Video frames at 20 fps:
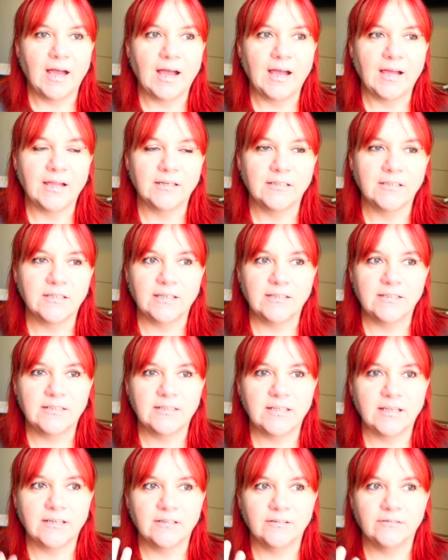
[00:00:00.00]
And
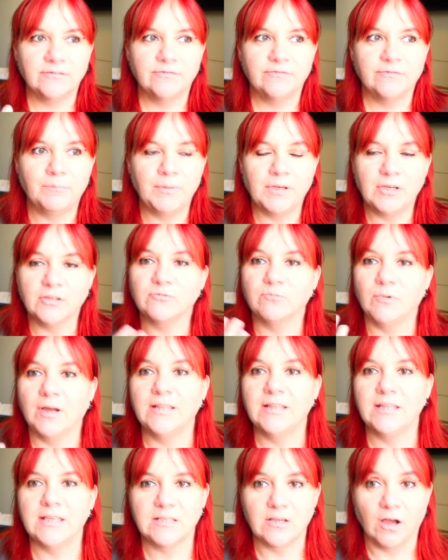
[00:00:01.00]
instead of, because
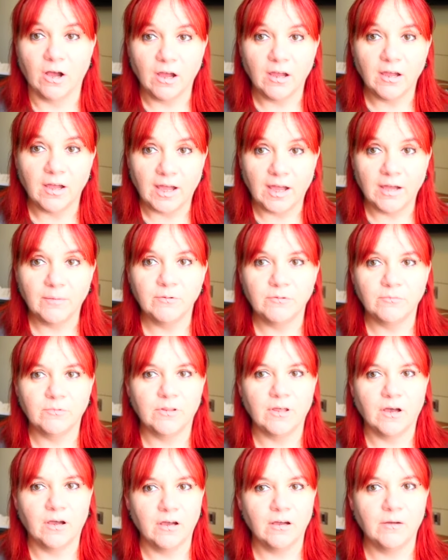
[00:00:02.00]
when this happened
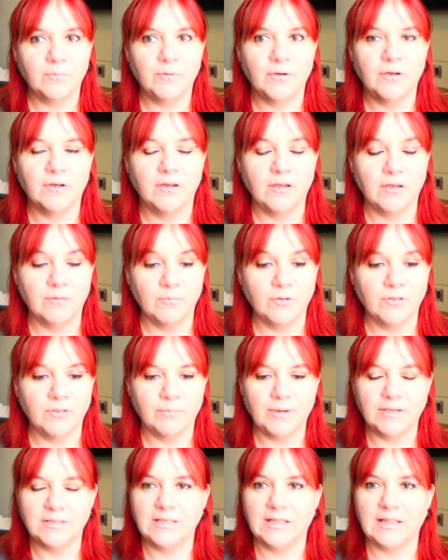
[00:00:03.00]
with Harper, her mother
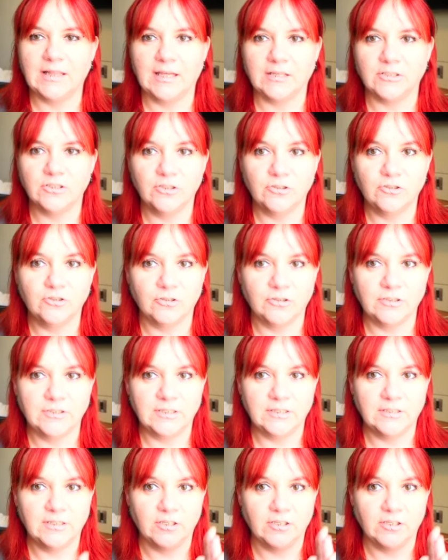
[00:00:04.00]
basically had 2 choices.